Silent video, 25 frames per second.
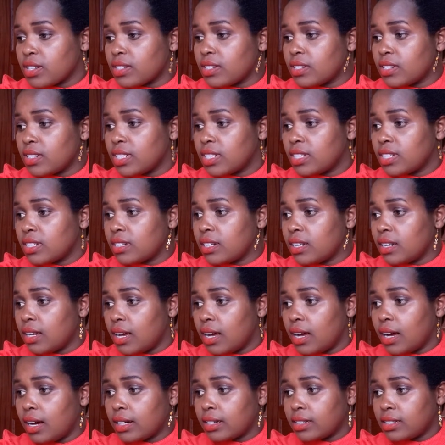related
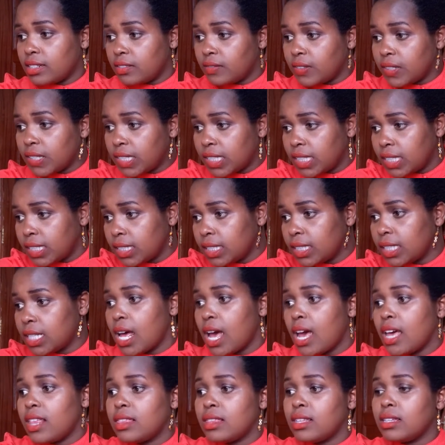activities,
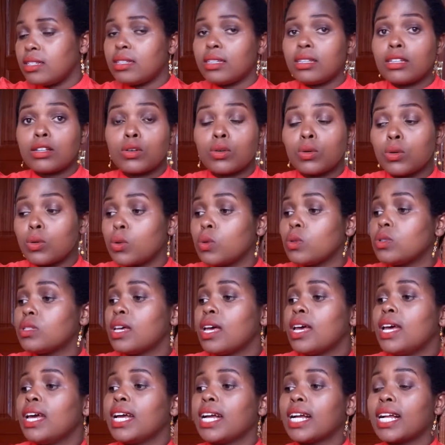and this includes
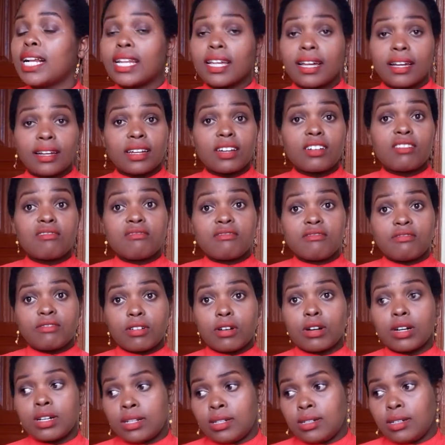clearing of
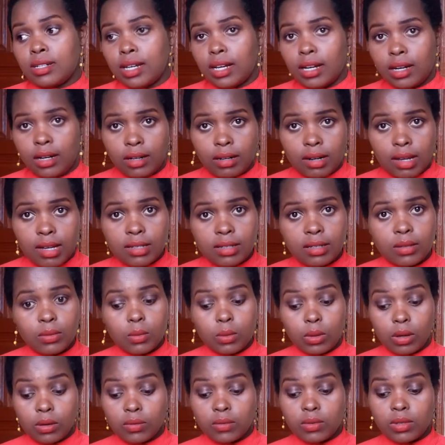forest areas. You
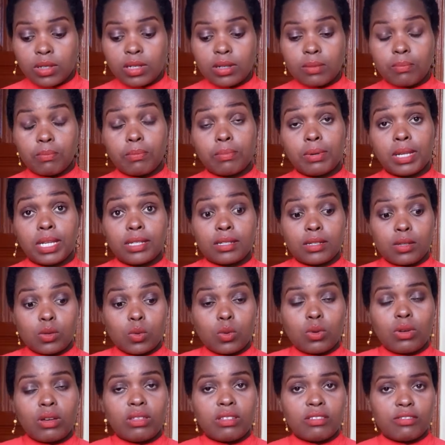have seen places
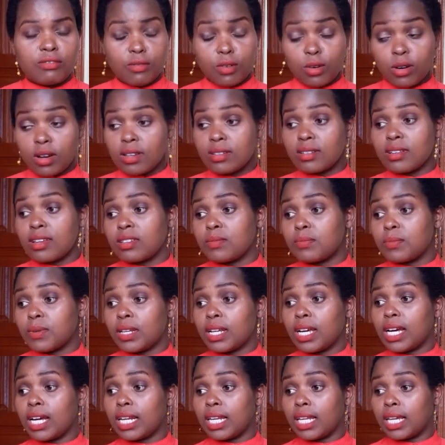where the forest has been
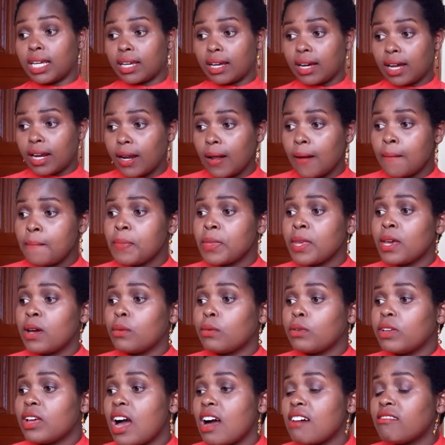cleared.
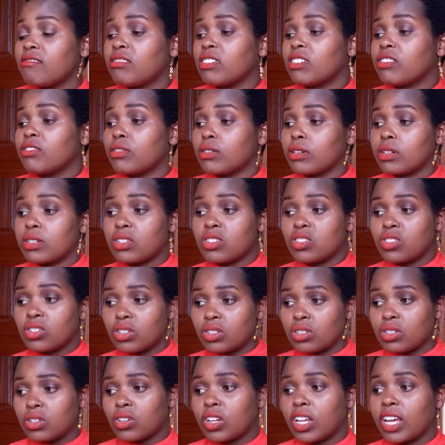We have
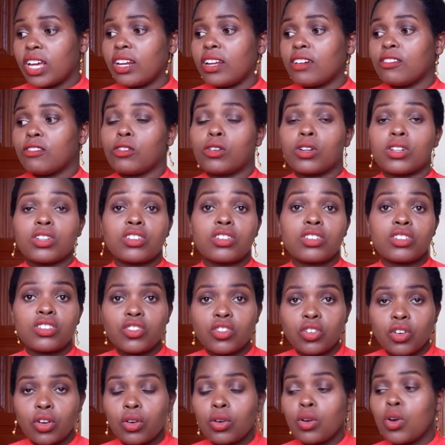reforestation and
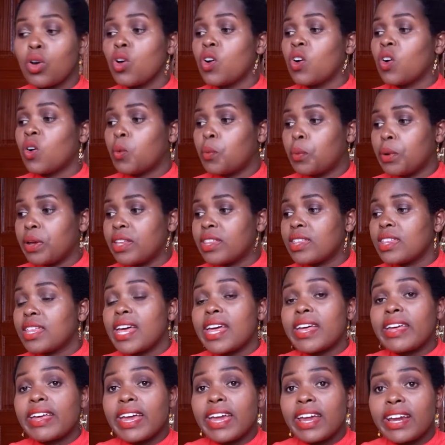afforestation with
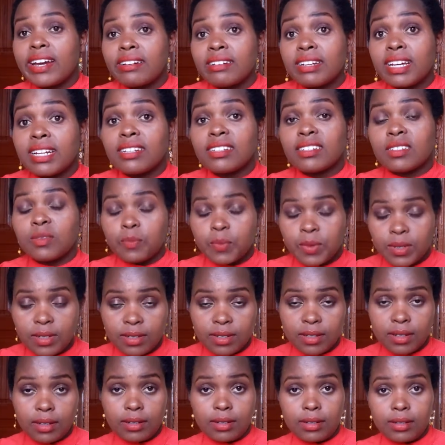alien
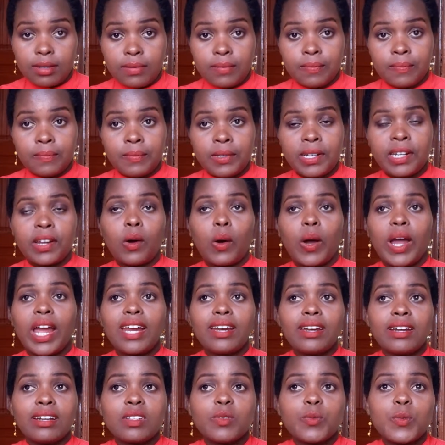species. Now
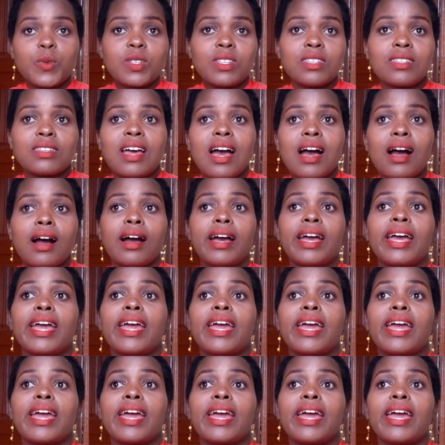alien species are